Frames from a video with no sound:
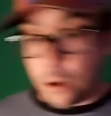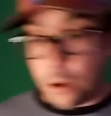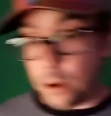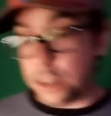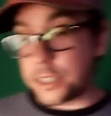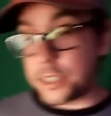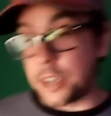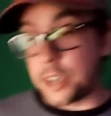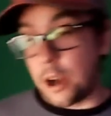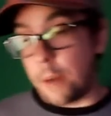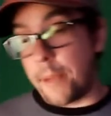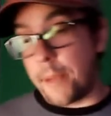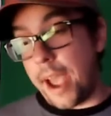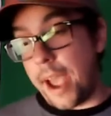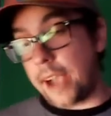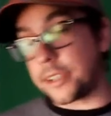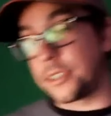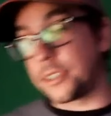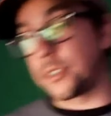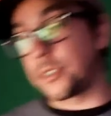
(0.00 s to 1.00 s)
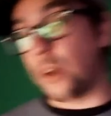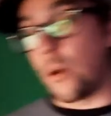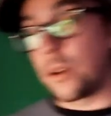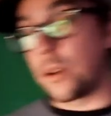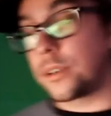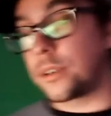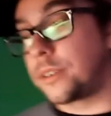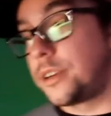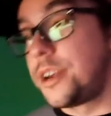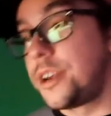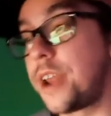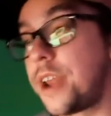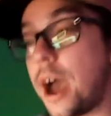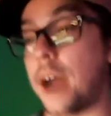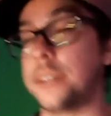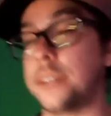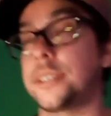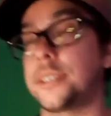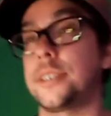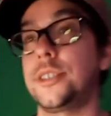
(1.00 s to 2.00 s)
course, you know, Max is going
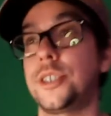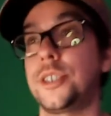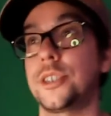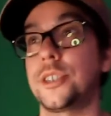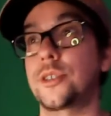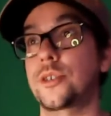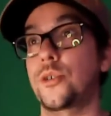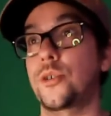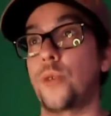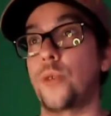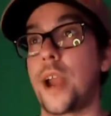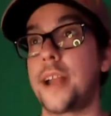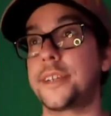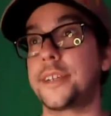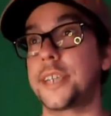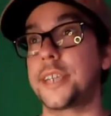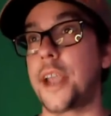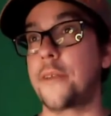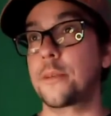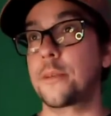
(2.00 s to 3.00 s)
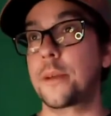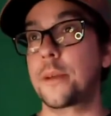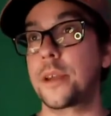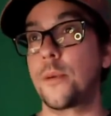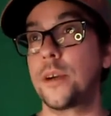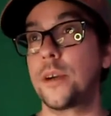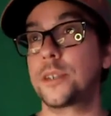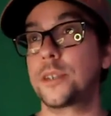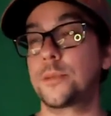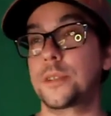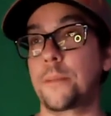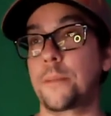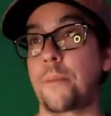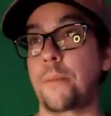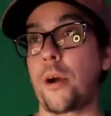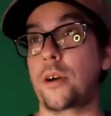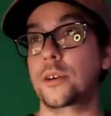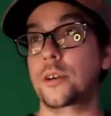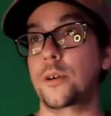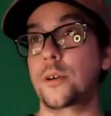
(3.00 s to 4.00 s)
nuts and just granting everybody wish with the
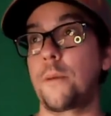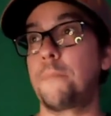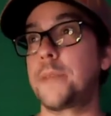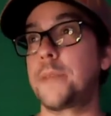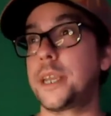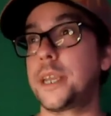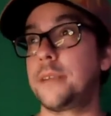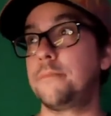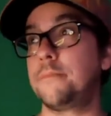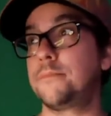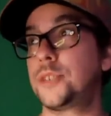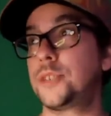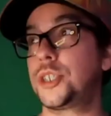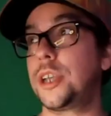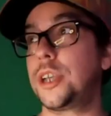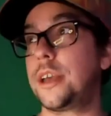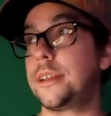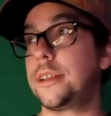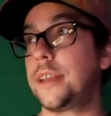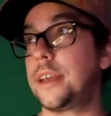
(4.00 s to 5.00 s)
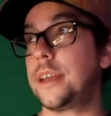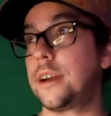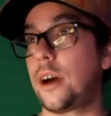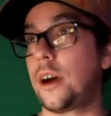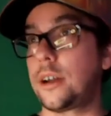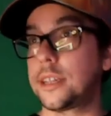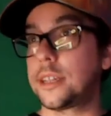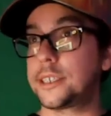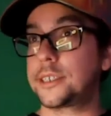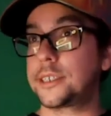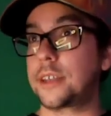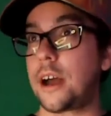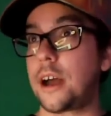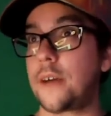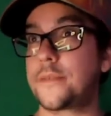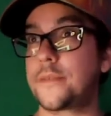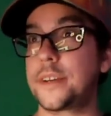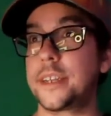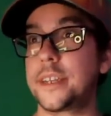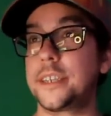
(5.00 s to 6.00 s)
particle beam shit and all this
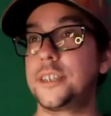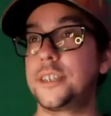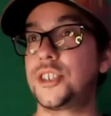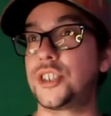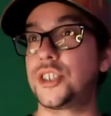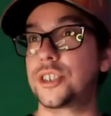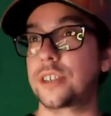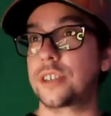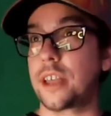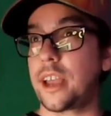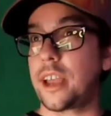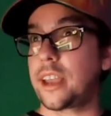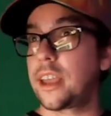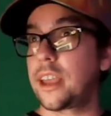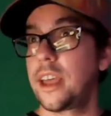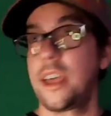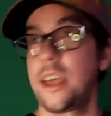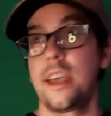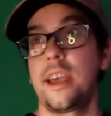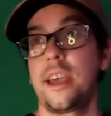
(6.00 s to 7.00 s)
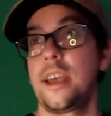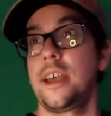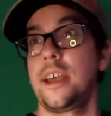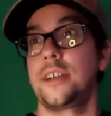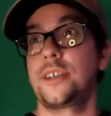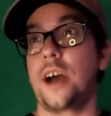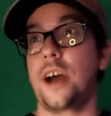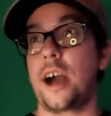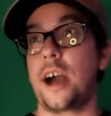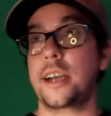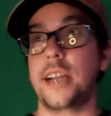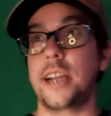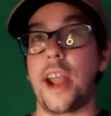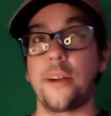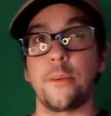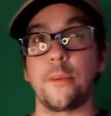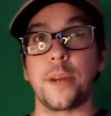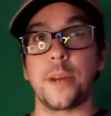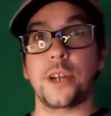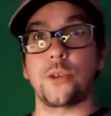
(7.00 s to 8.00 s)
stuff. And he's just like talking to
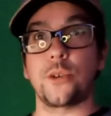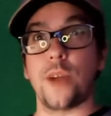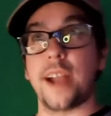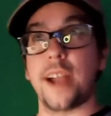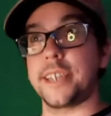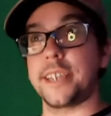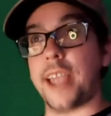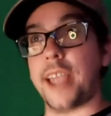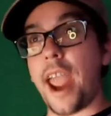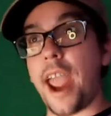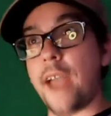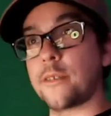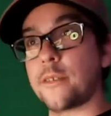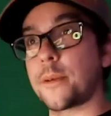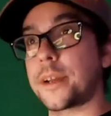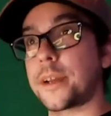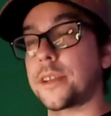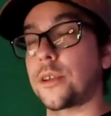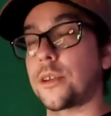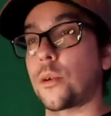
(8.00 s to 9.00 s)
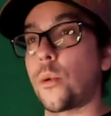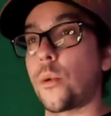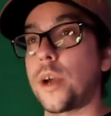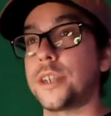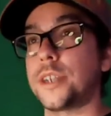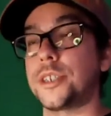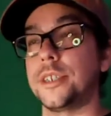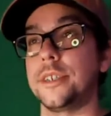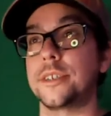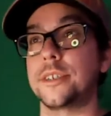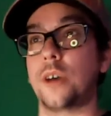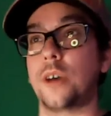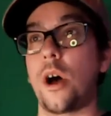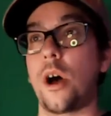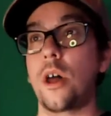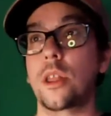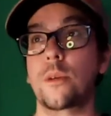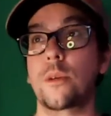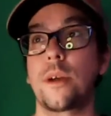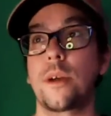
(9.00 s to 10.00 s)
everybody, granting everybody their wishes
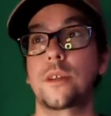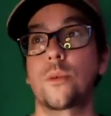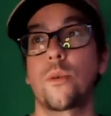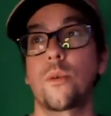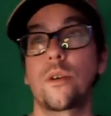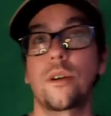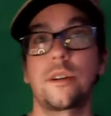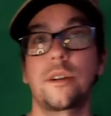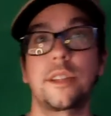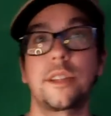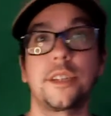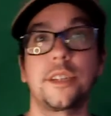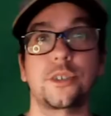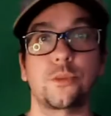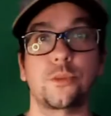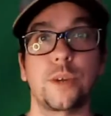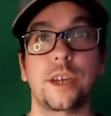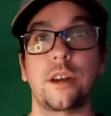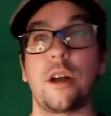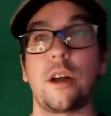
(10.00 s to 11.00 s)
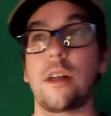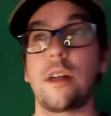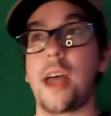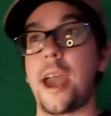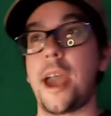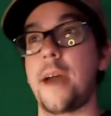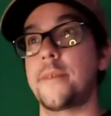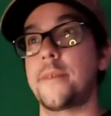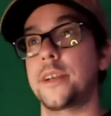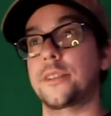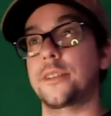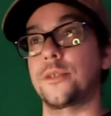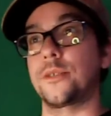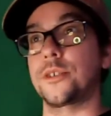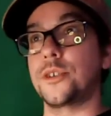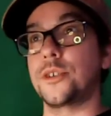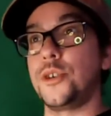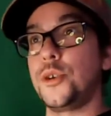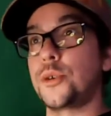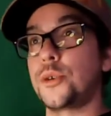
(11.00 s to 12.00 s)
all around the world. And it's wreaking all havoc.
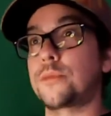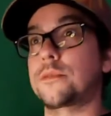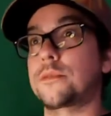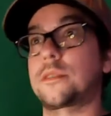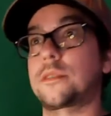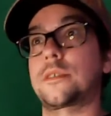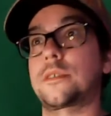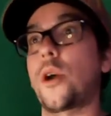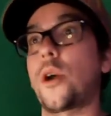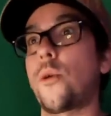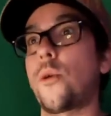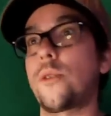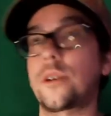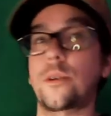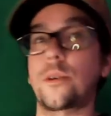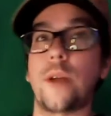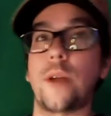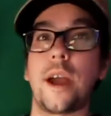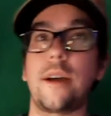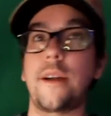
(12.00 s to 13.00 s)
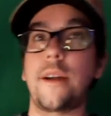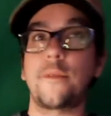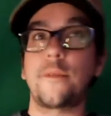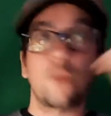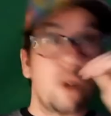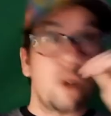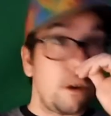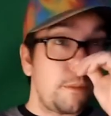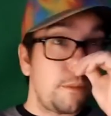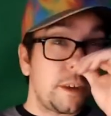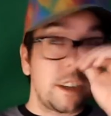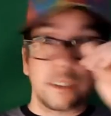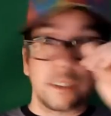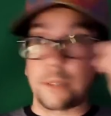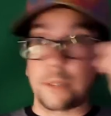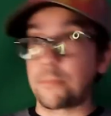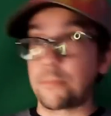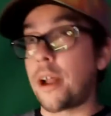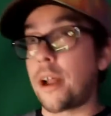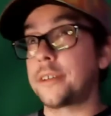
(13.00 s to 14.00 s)
There's nukes going around everywhere because
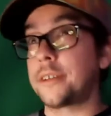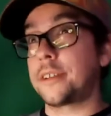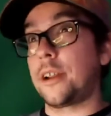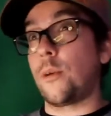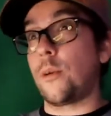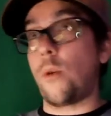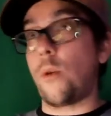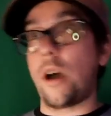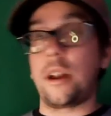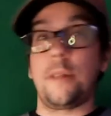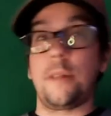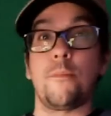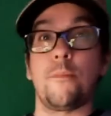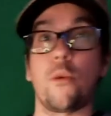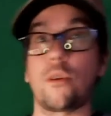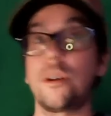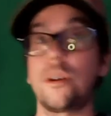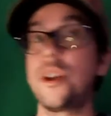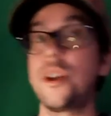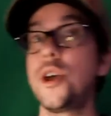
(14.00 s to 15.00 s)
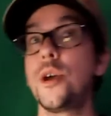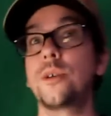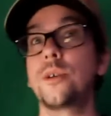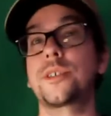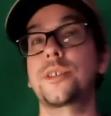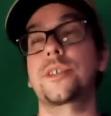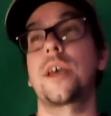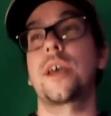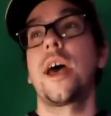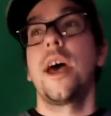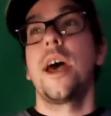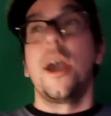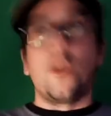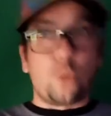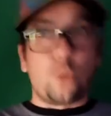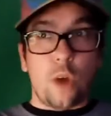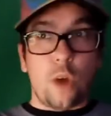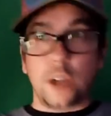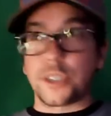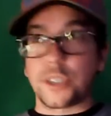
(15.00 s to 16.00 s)
the president wanted more nukes.
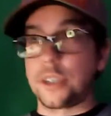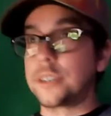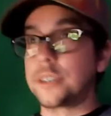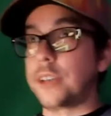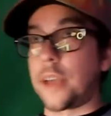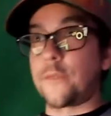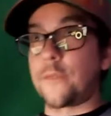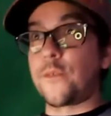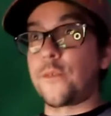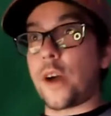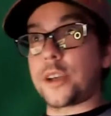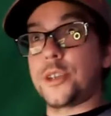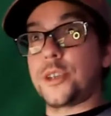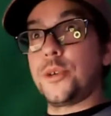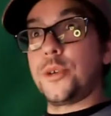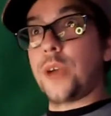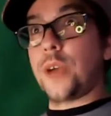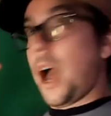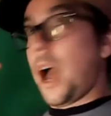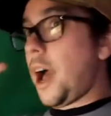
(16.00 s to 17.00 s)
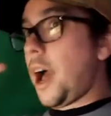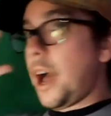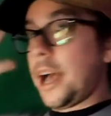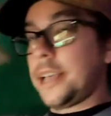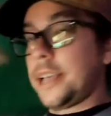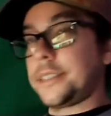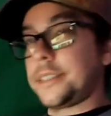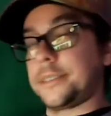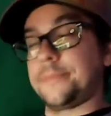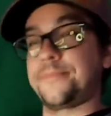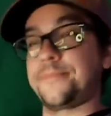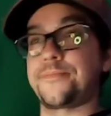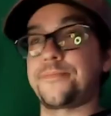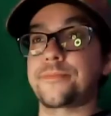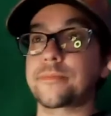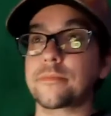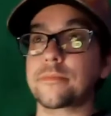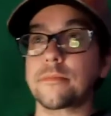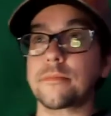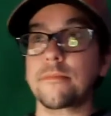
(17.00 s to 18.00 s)
Russia's like, fuck you guys. And
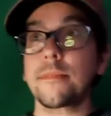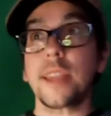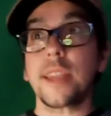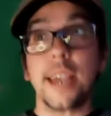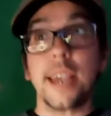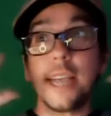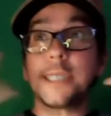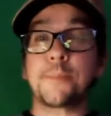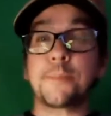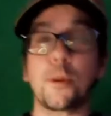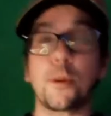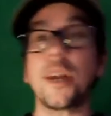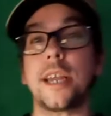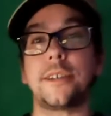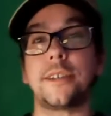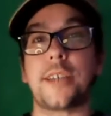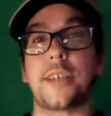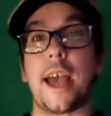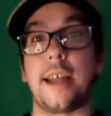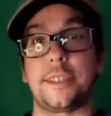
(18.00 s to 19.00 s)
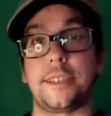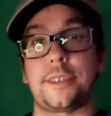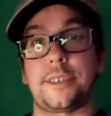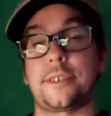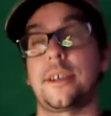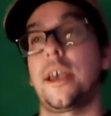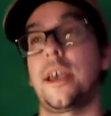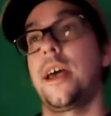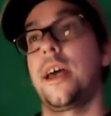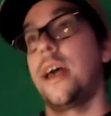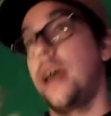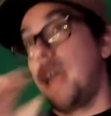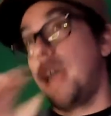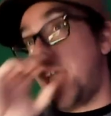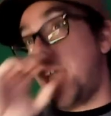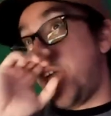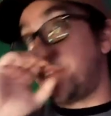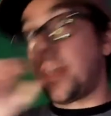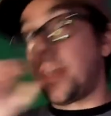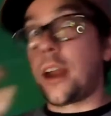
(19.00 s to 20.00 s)
it's pretty intense.
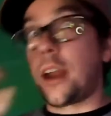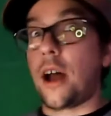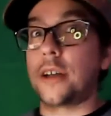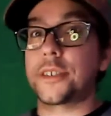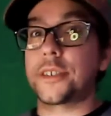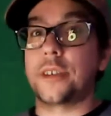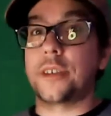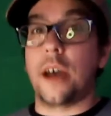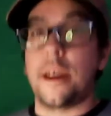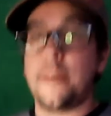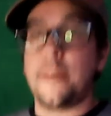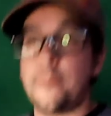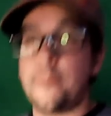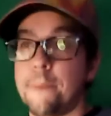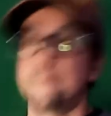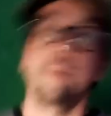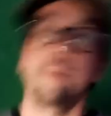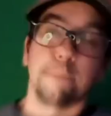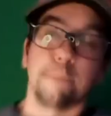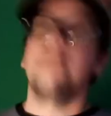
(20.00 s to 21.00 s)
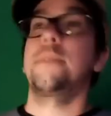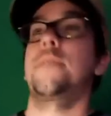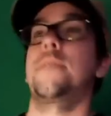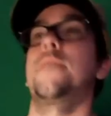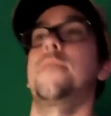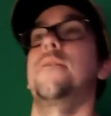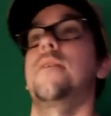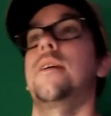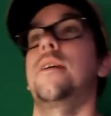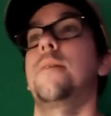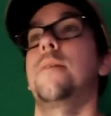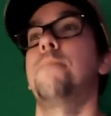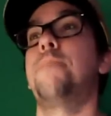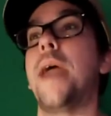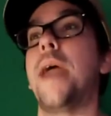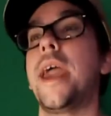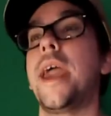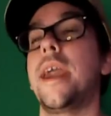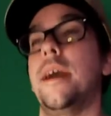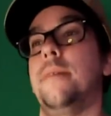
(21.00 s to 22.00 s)
And then all of a sudden,
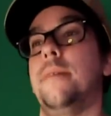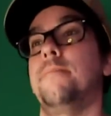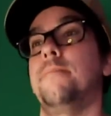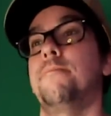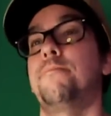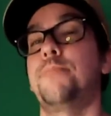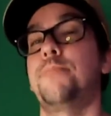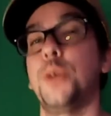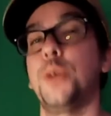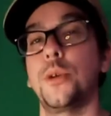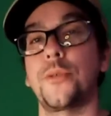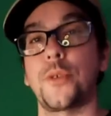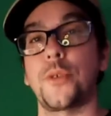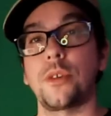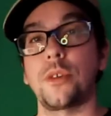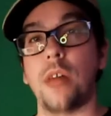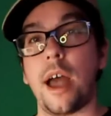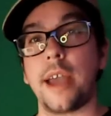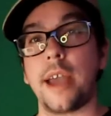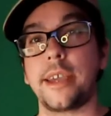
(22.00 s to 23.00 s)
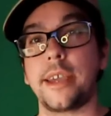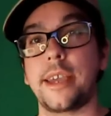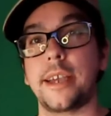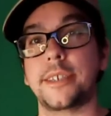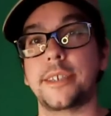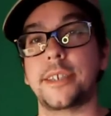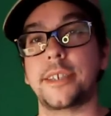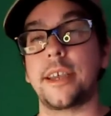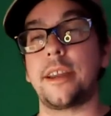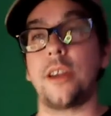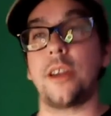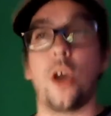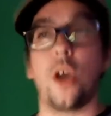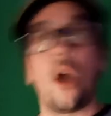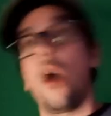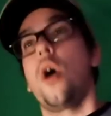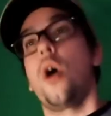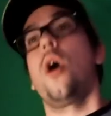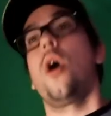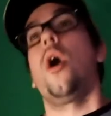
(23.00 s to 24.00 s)
bam, Beautiful Lie kicks in.
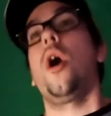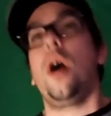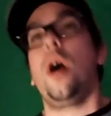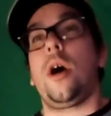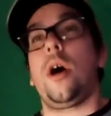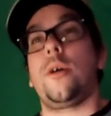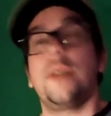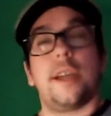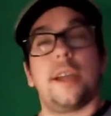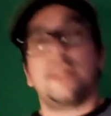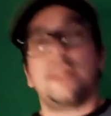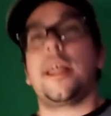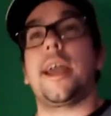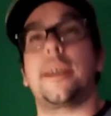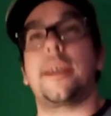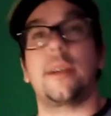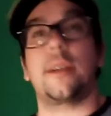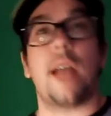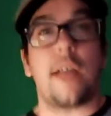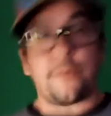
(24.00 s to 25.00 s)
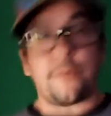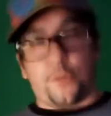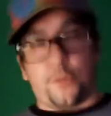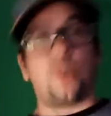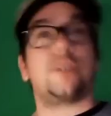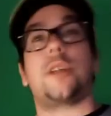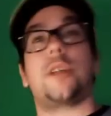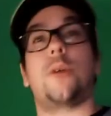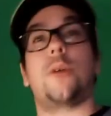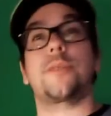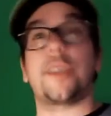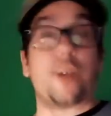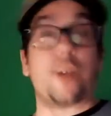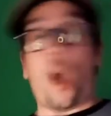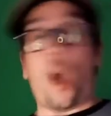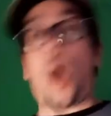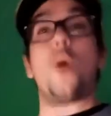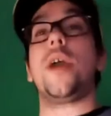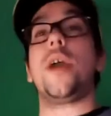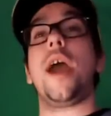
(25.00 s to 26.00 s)
Huh. It like, at first I was like,
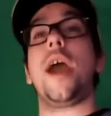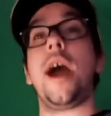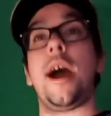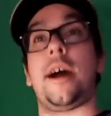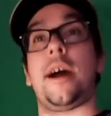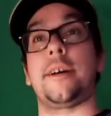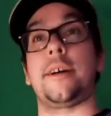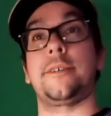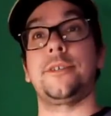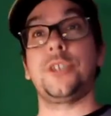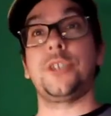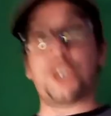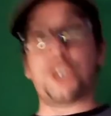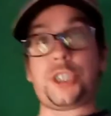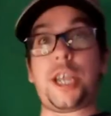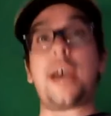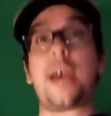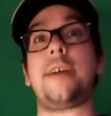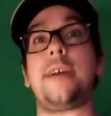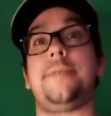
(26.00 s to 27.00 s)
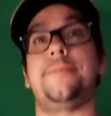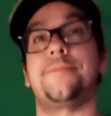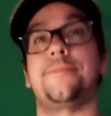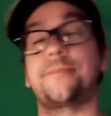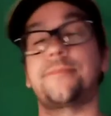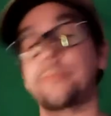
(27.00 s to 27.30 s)
oh yeah, shit.